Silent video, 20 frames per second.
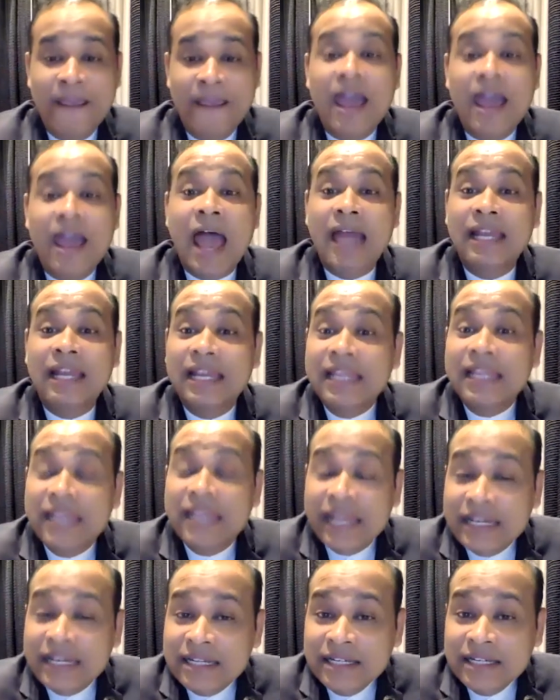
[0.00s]
an
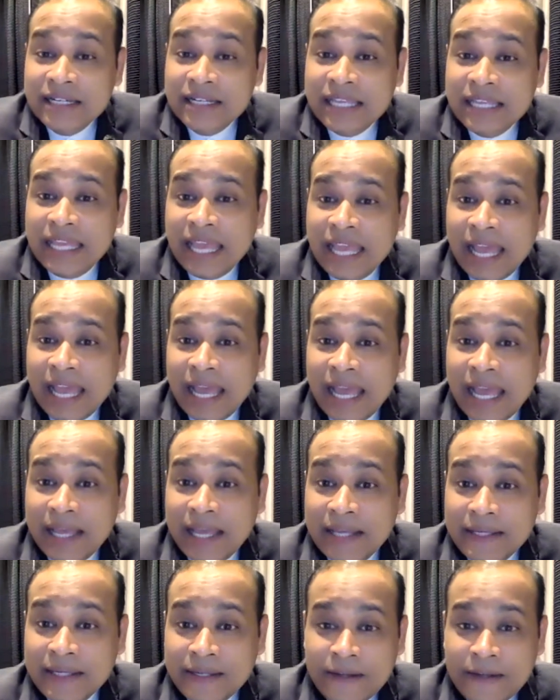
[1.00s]
alligator
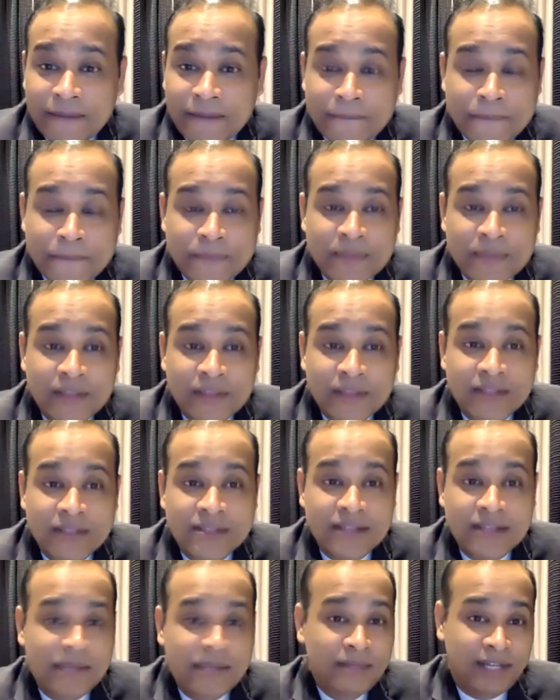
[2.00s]
can
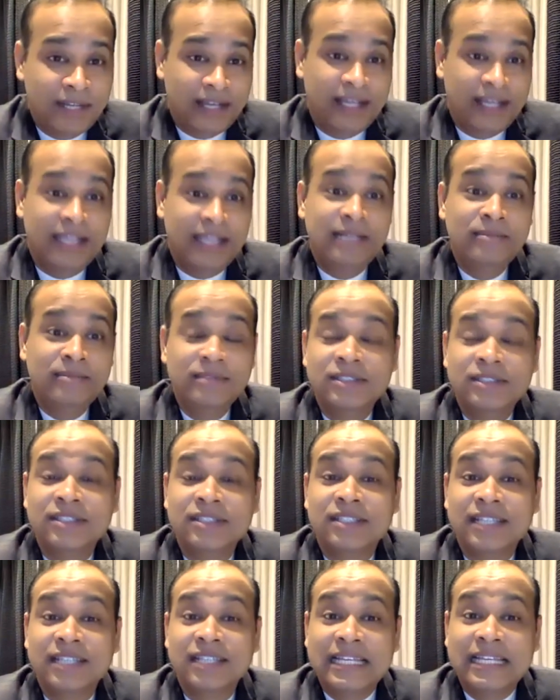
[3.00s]
sometimes
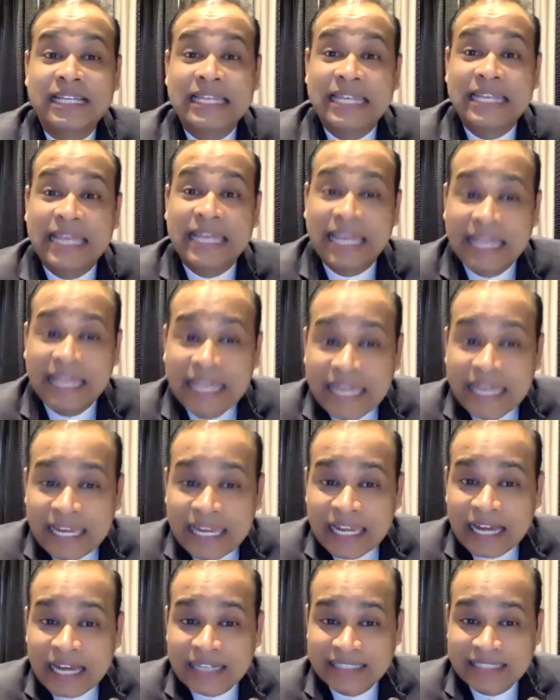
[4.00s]

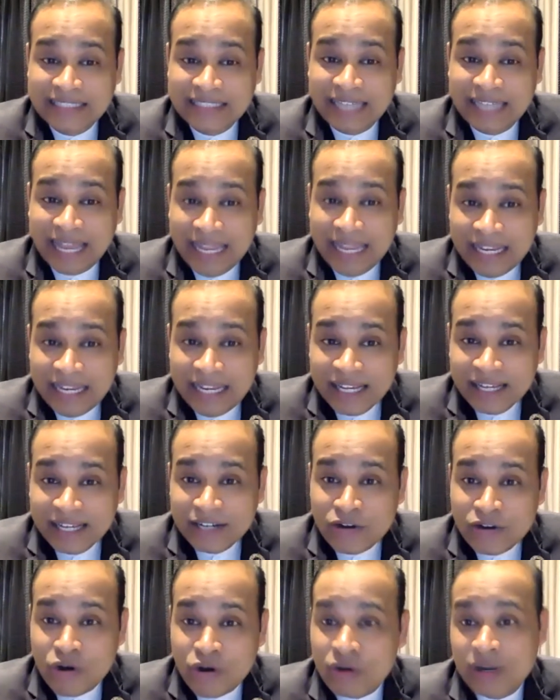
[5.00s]
kill a tiger
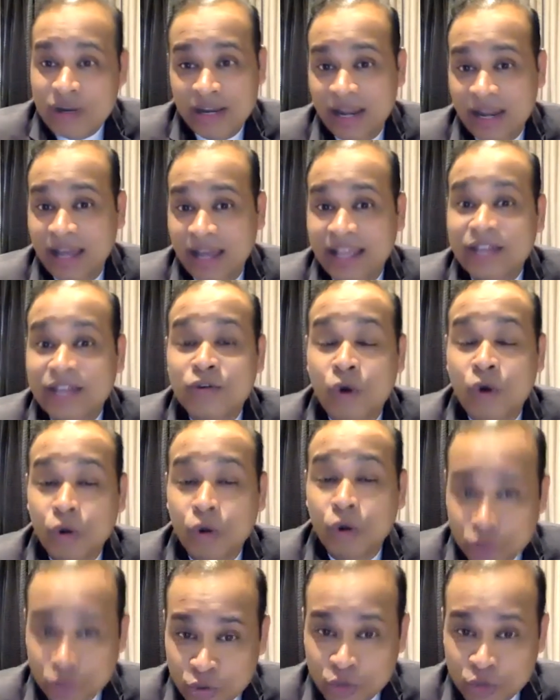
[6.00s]
or a lion
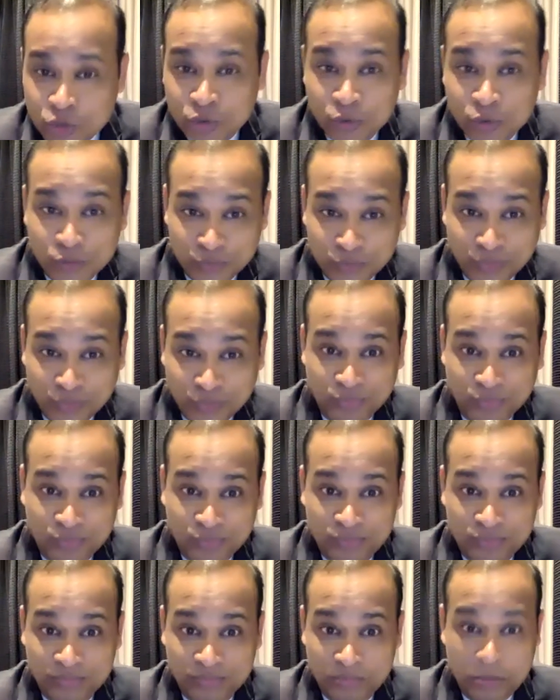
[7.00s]
also,
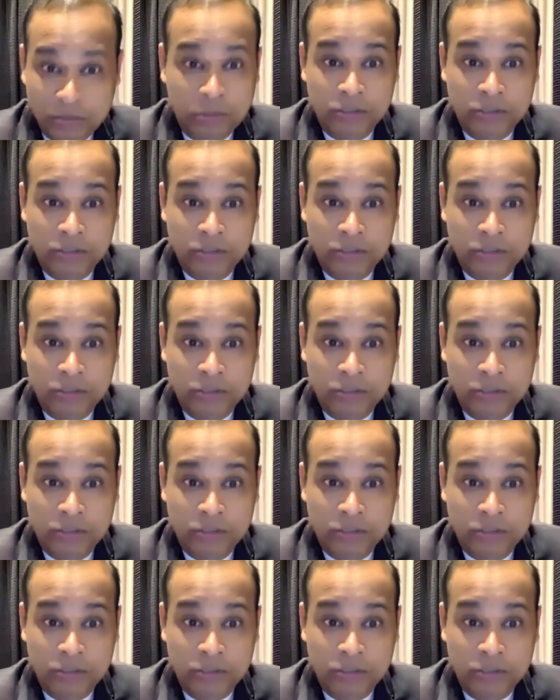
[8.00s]
because